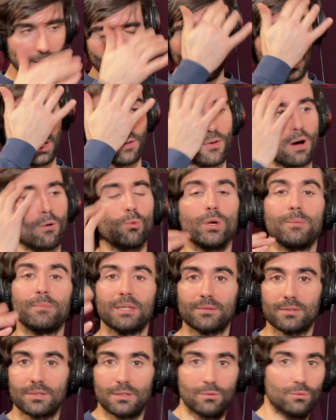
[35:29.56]
We love all
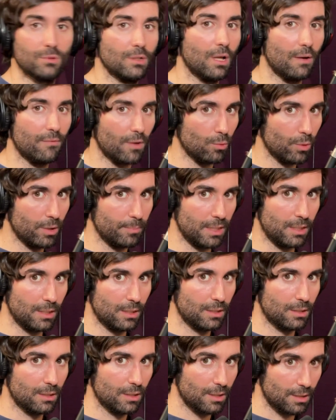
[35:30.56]
women. We love all women.
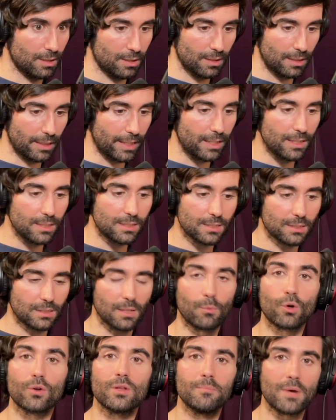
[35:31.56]
Ladies, the
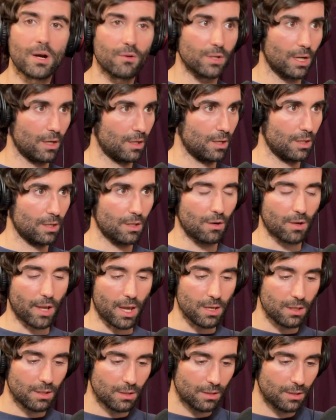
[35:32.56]
more the merrier.
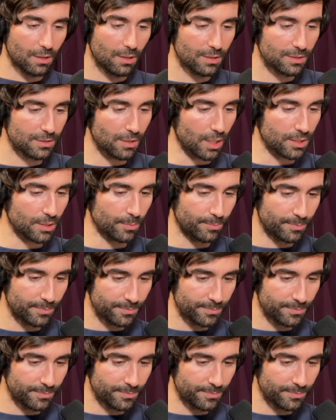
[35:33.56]
Okay? It's awesome.